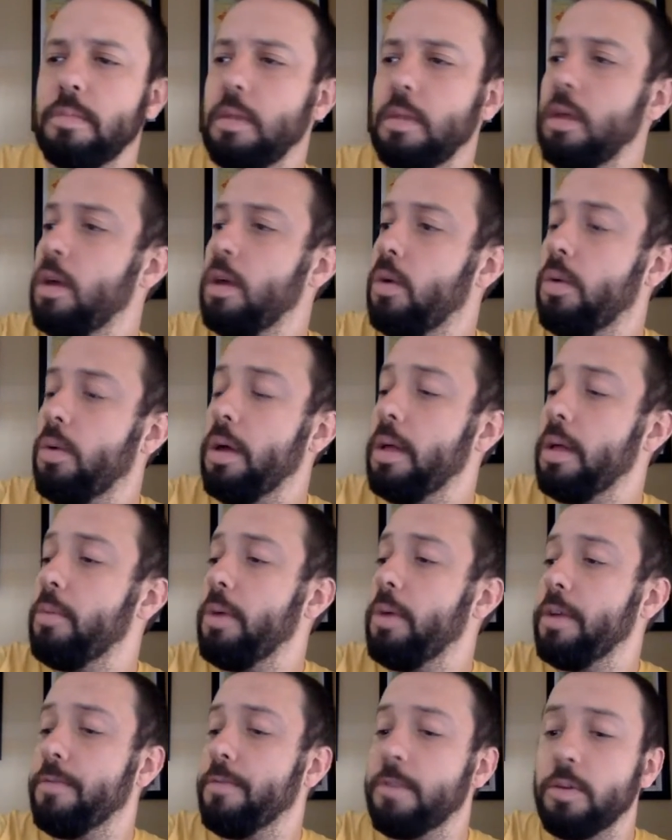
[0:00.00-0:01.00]
While I'm
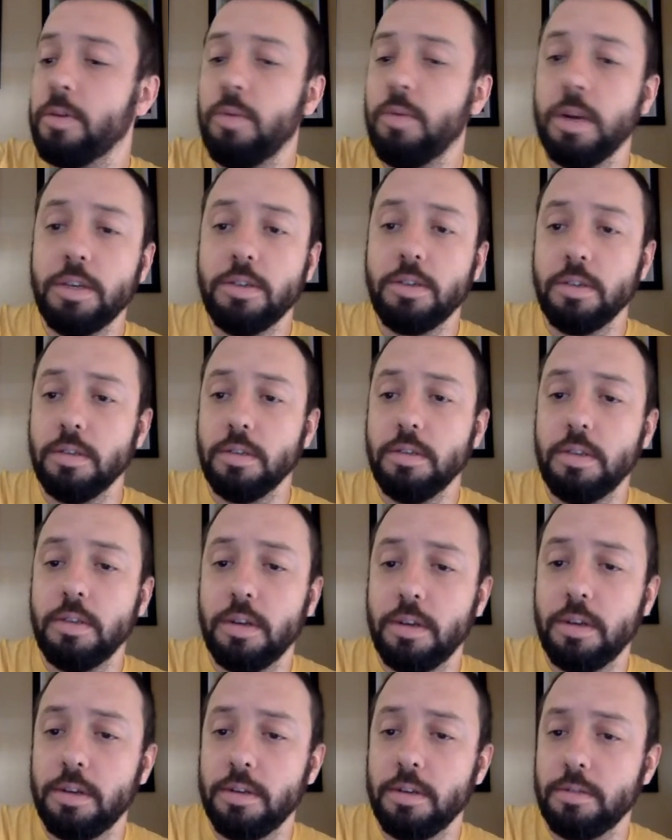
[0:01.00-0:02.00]
waiting for questions,
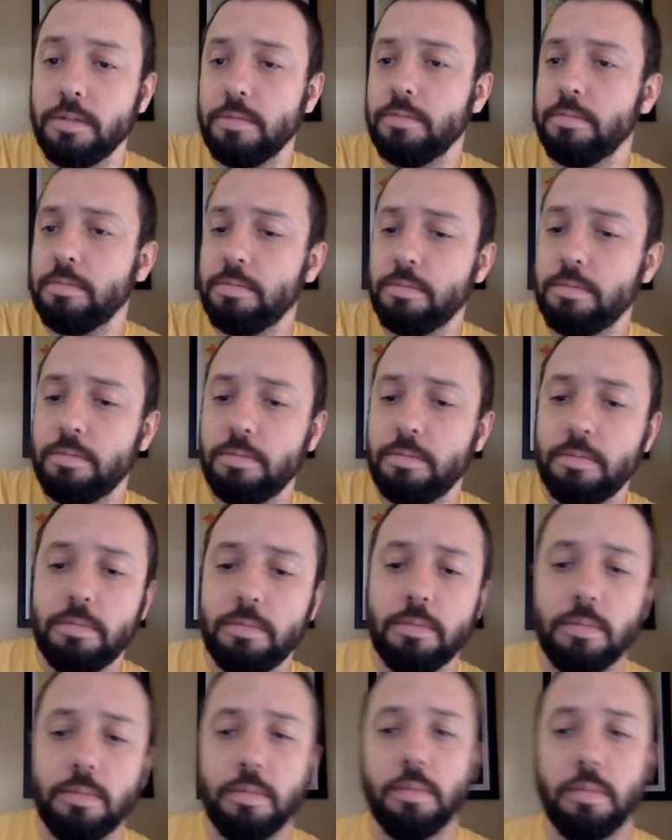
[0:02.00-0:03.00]
I'll
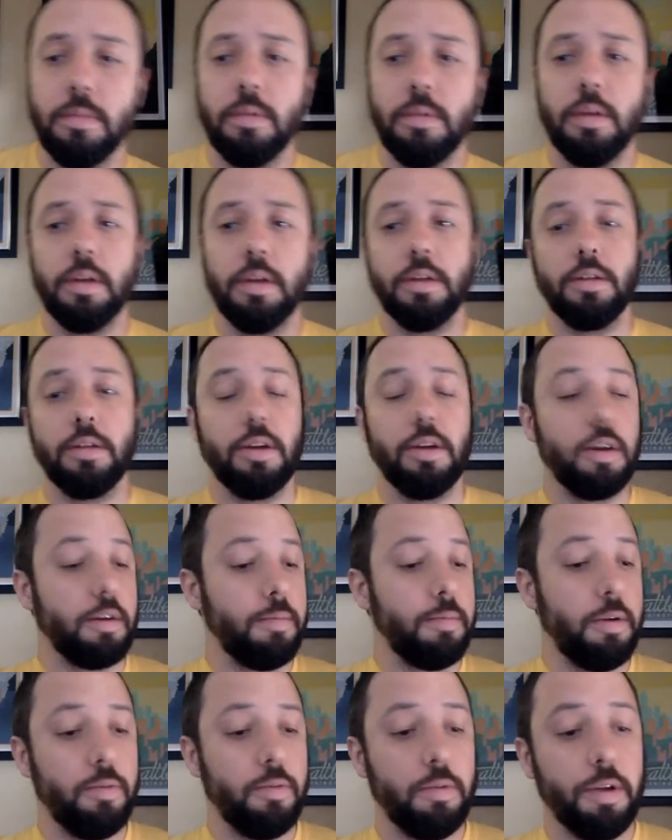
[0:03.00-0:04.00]
kind of talk
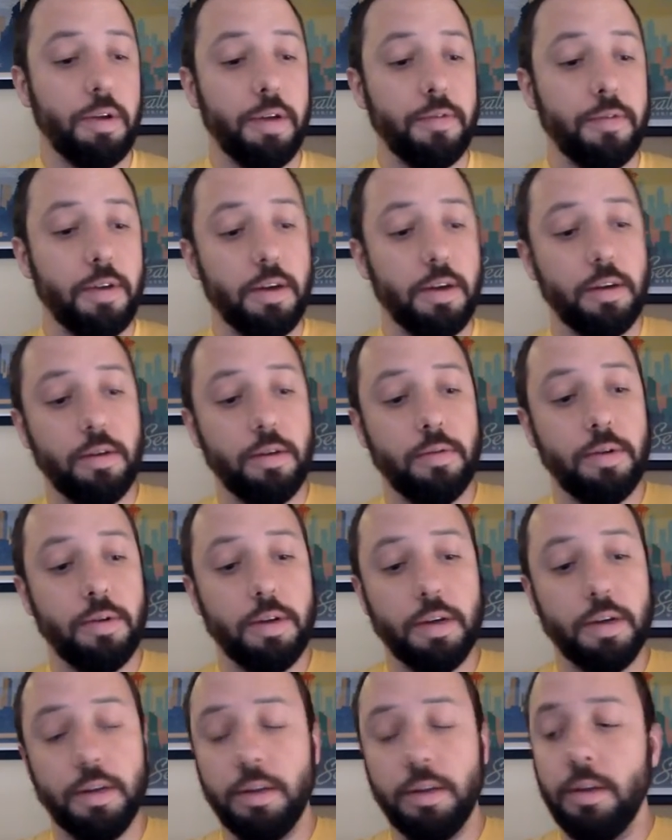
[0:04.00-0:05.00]
about what I've got going
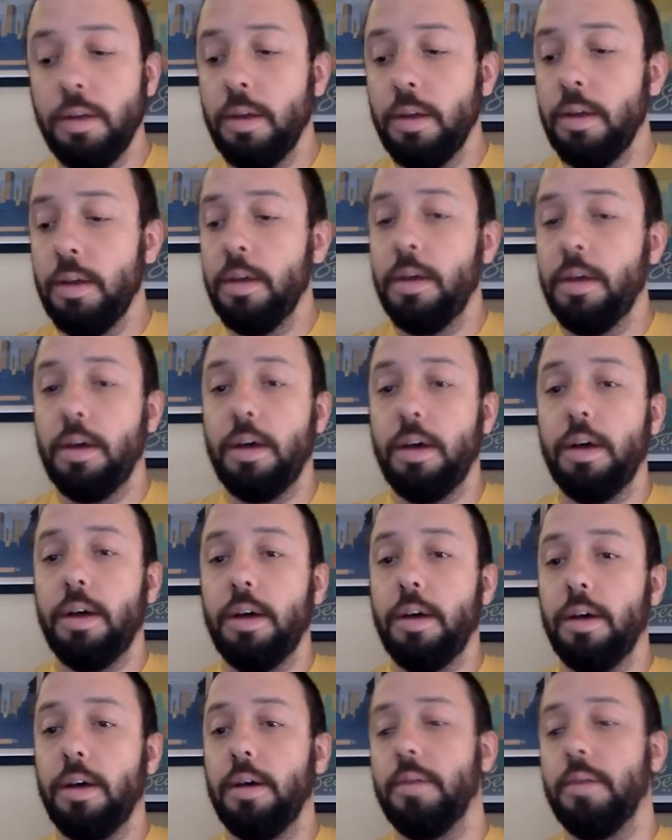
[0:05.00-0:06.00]
on.
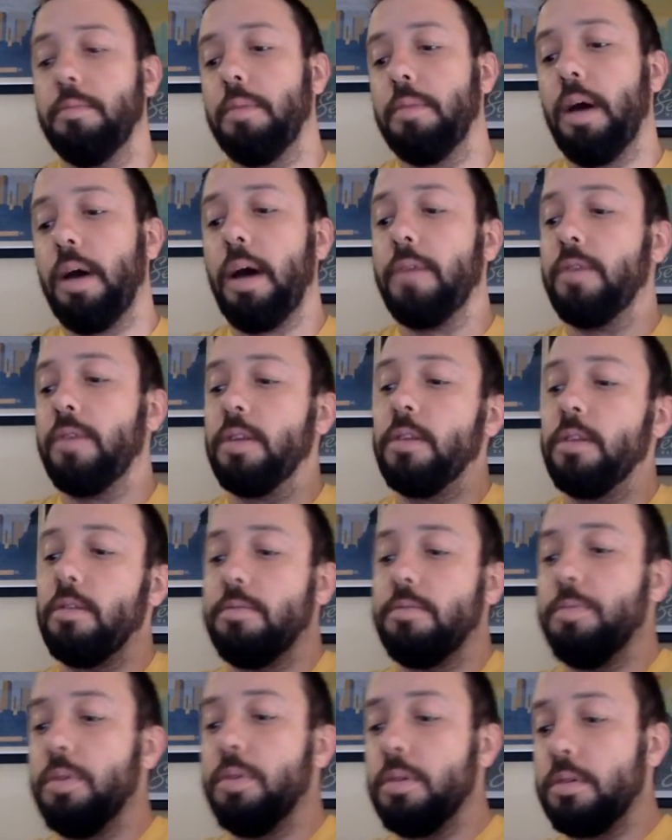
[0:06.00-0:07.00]
I've got this
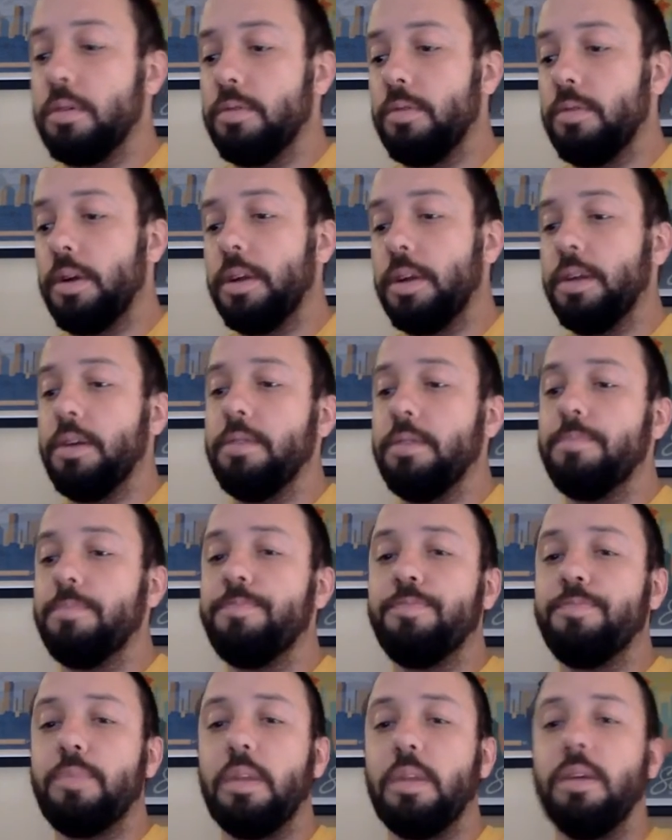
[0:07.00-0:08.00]
book right here
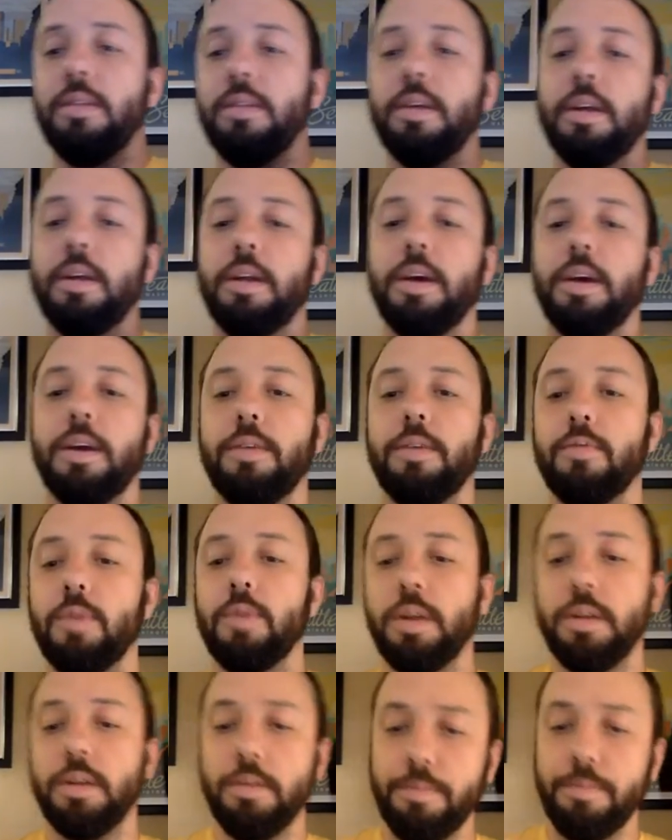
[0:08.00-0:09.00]
that I have written,